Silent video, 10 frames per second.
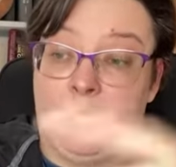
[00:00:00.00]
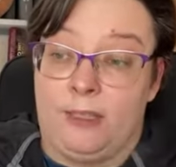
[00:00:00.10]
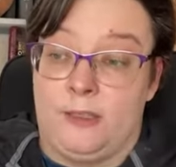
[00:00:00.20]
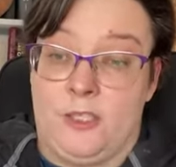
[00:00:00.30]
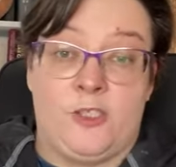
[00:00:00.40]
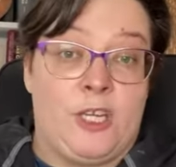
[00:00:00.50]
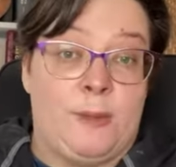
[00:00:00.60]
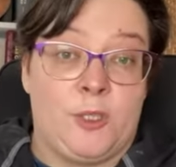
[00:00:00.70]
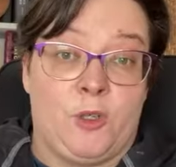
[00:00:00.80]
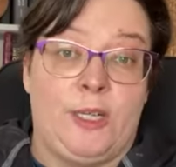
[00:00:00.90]
Like this
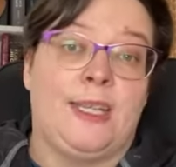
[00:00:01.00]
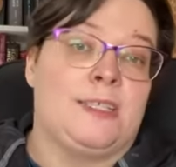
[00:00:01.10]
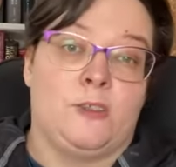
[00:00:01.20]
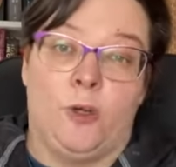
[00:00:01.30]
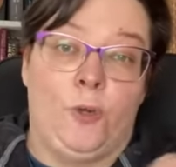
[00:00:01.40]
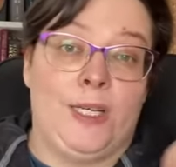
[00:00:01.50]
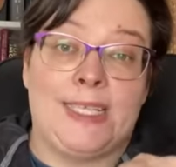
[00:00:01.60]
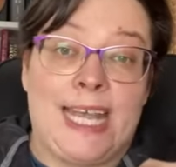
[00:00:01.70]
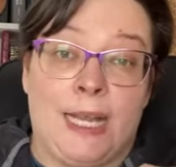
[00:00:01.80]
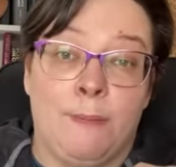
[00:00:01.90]
Jacob's Creek, that's totally
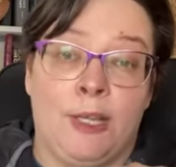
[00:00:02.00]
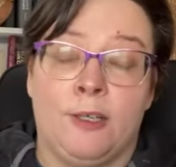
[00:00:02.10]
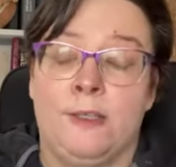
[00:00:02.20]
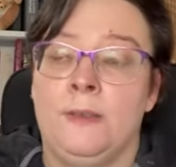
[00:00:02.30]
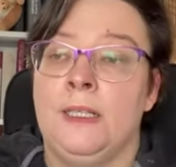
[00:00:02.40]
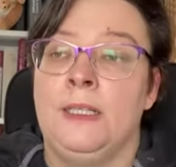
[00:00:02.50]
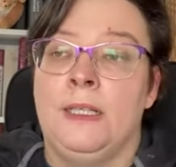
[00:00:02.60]
a tank method.